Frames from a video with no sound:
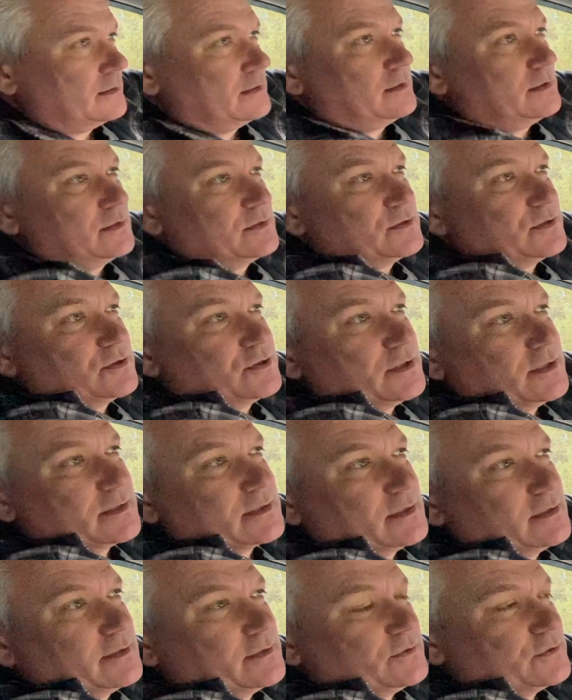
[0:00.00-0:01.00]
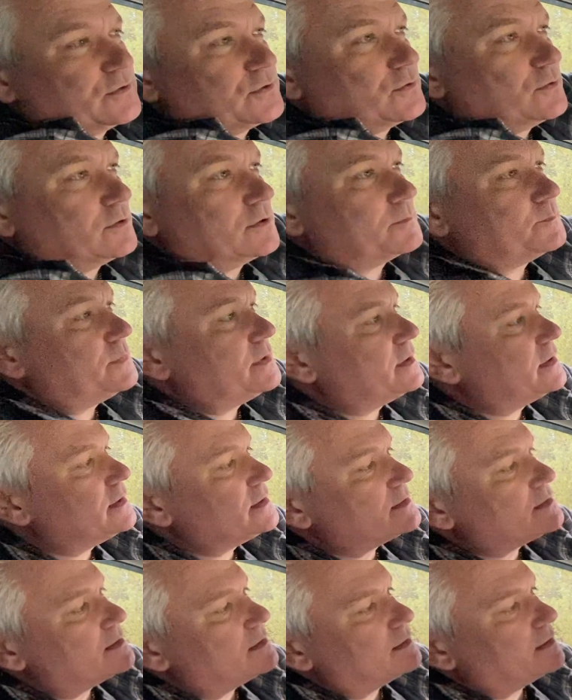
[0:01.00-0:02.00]
It's just a little short
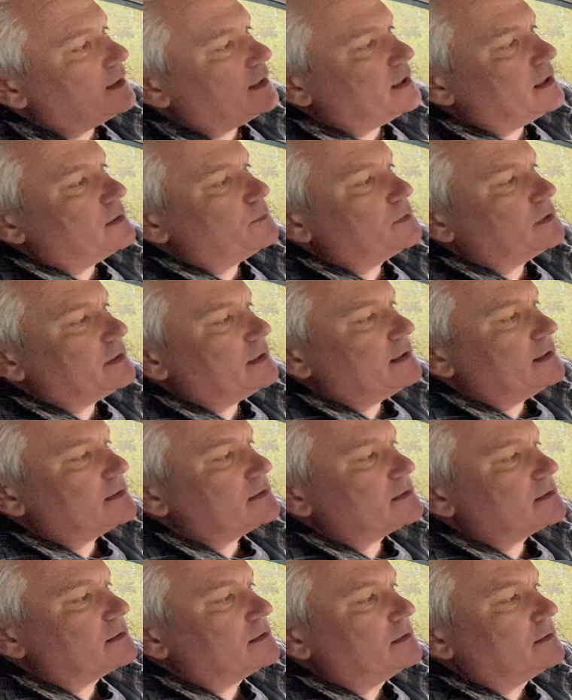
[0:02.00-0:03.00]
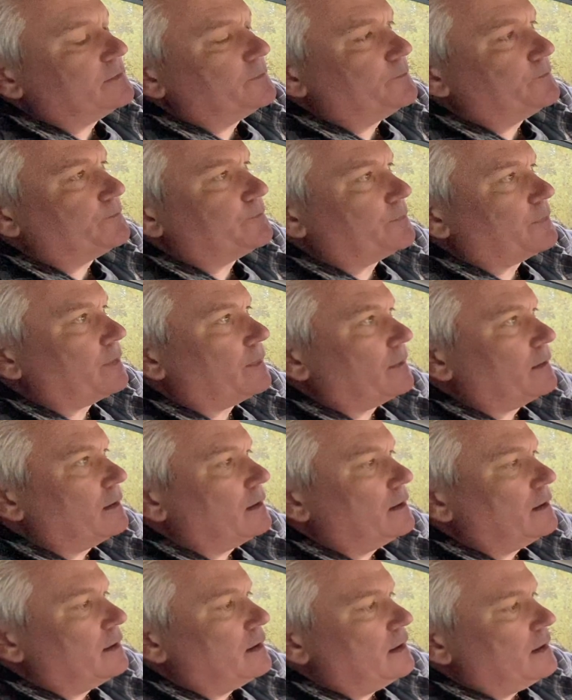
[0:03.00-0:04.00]
because of the camera lens.
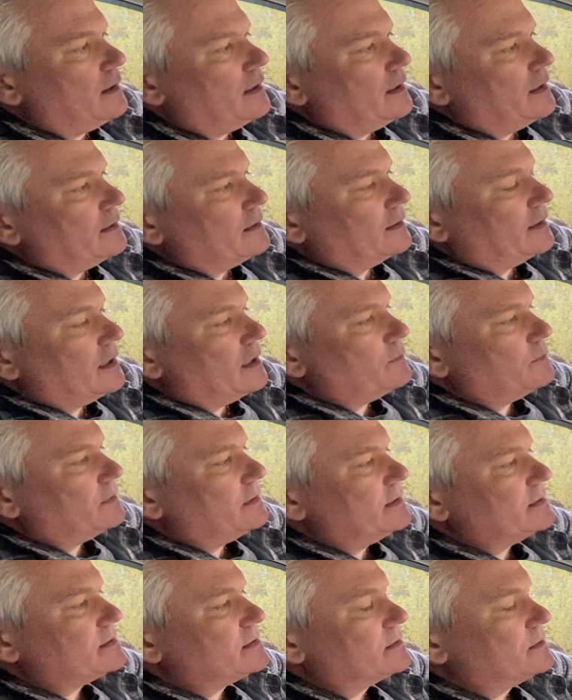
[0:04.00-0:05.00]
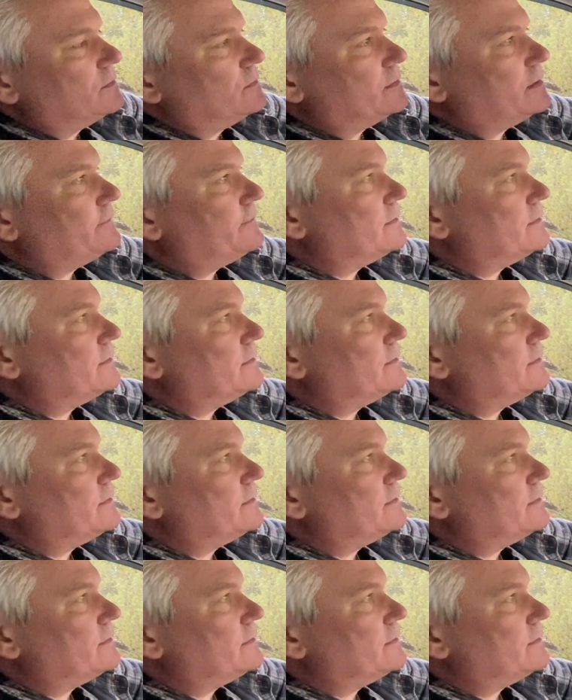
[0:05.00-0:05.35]
And the camera lens is low enough.